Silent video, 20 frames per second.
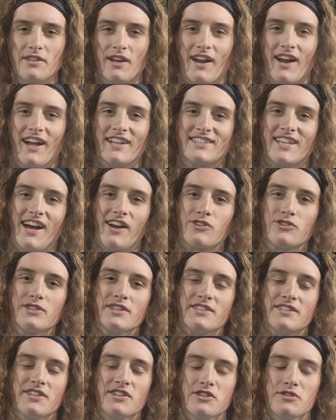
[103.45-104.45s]
I got tackled
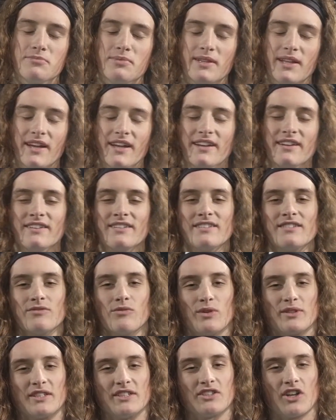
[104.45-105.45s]
this dude. But then
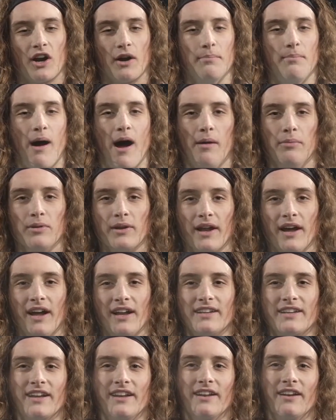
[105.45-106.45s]
once he started bobbling, I
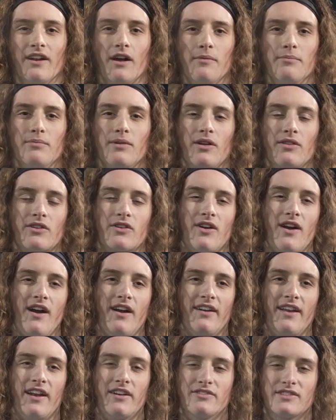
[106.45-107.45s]
had to get it up on the
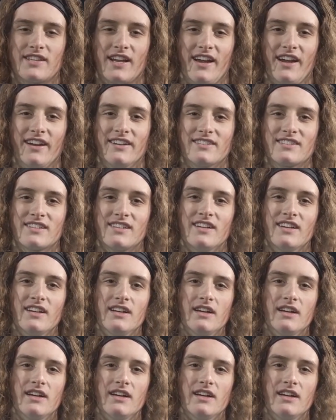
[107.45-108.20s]
ground out of his hands.